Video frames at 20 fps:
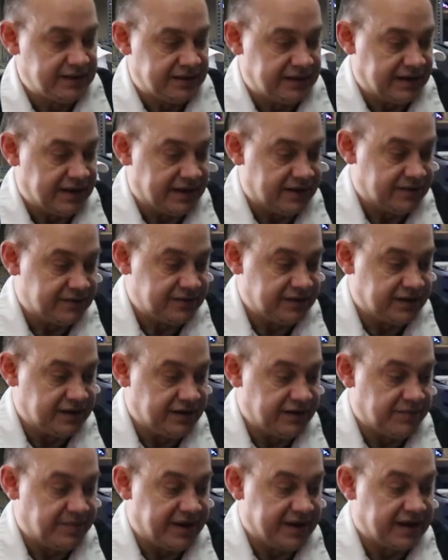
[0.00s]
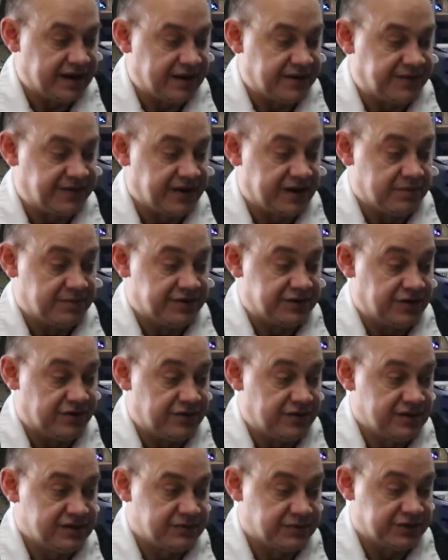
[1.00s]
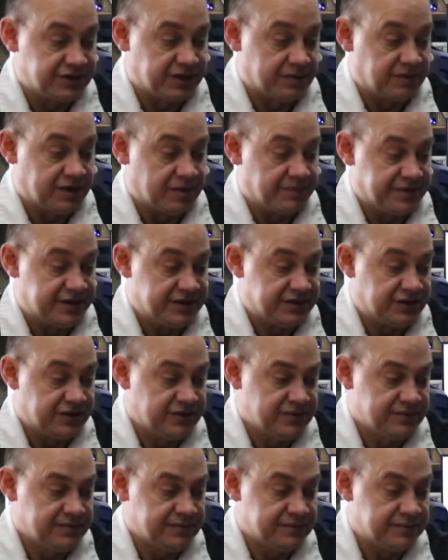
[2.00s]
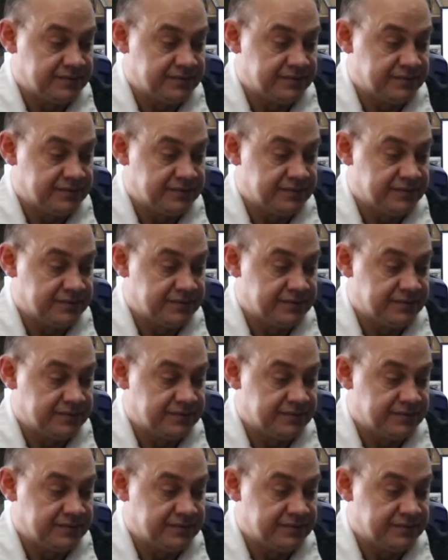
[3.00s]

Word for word: Now, you can either make it out of thicker materials, which some companies do.